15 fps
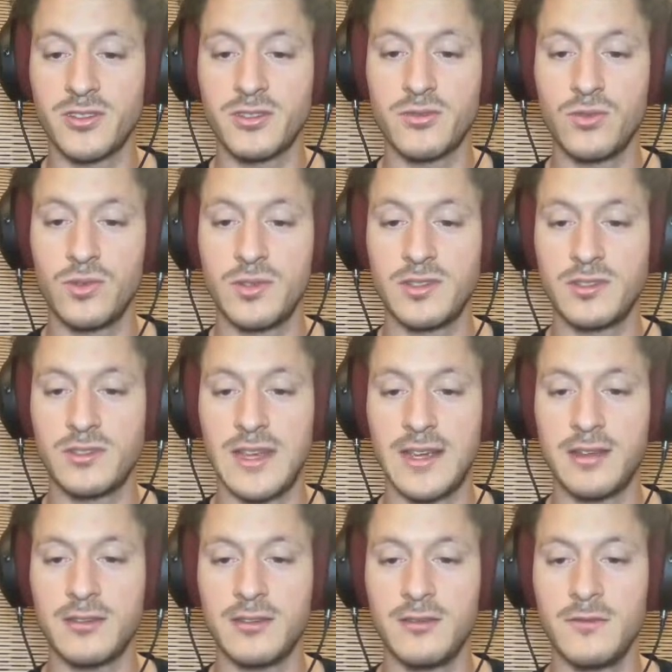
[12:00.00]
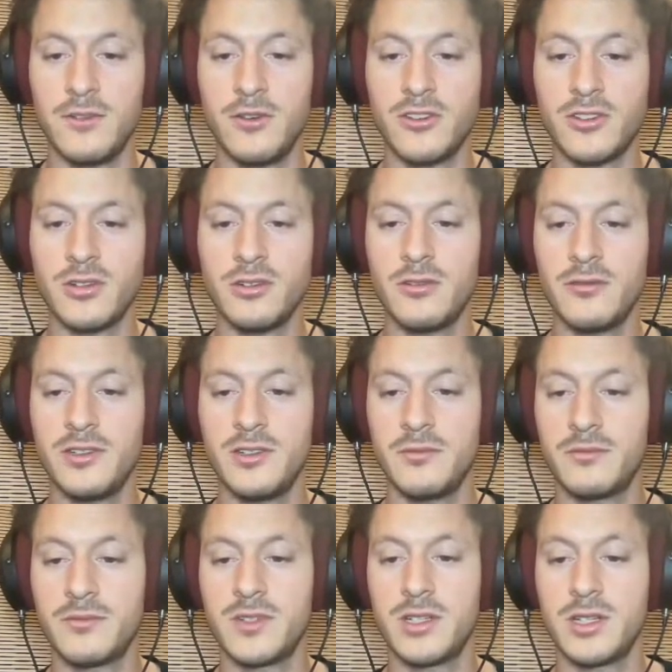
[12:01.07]
do the second inversion of it,
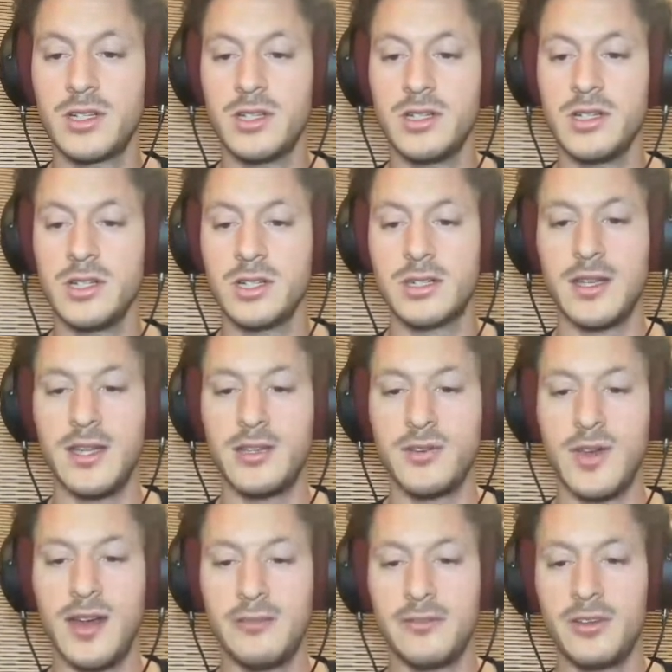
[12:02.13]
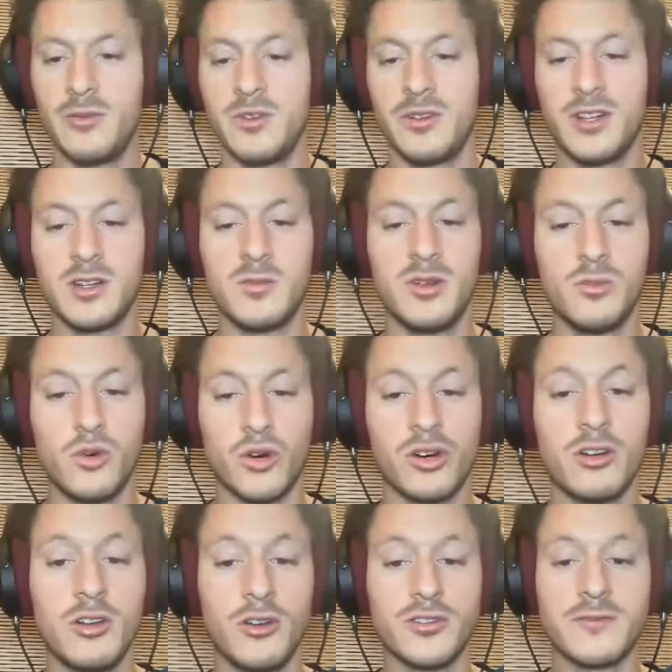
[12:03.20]
then you have a little bit more
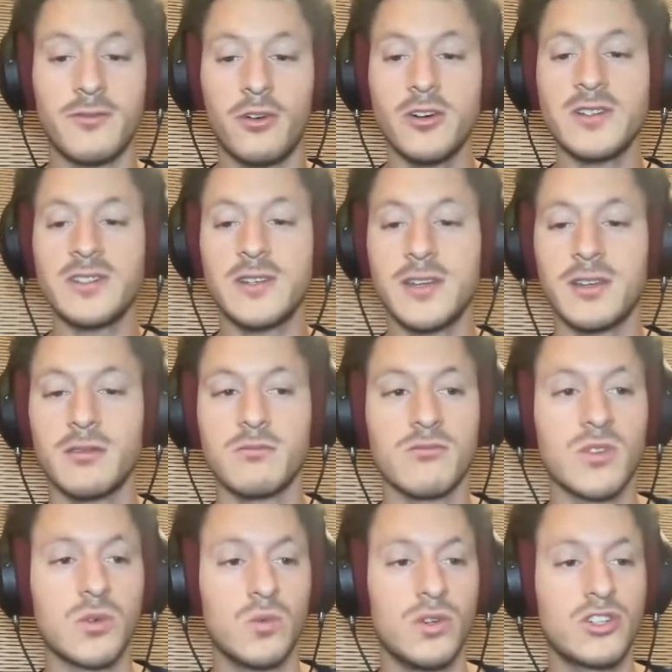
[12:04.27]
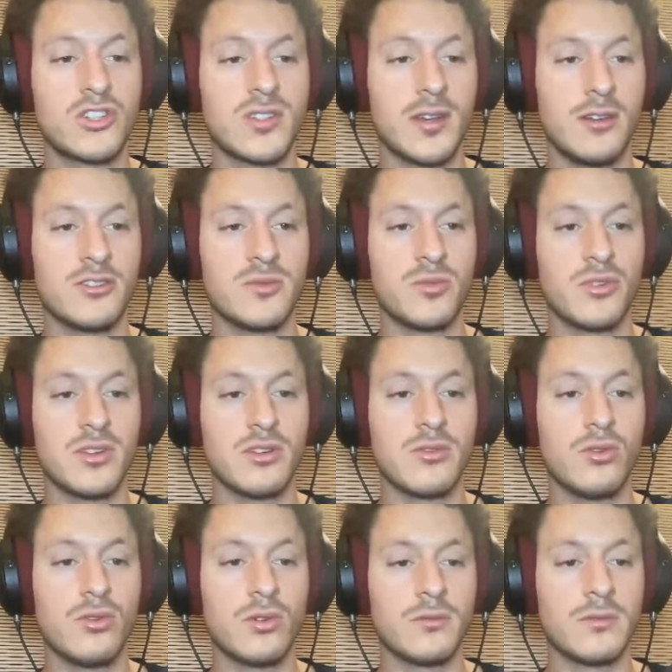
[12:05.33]
closed voicing, which sounds pretty
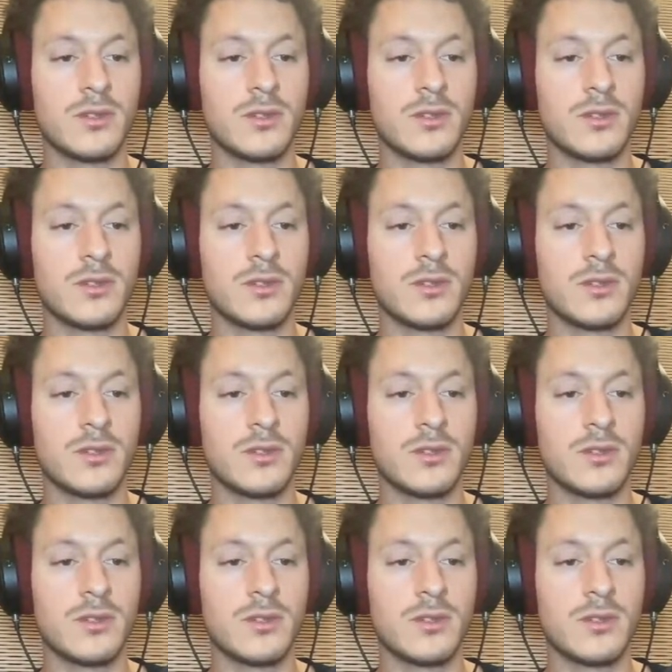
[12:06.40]
cool.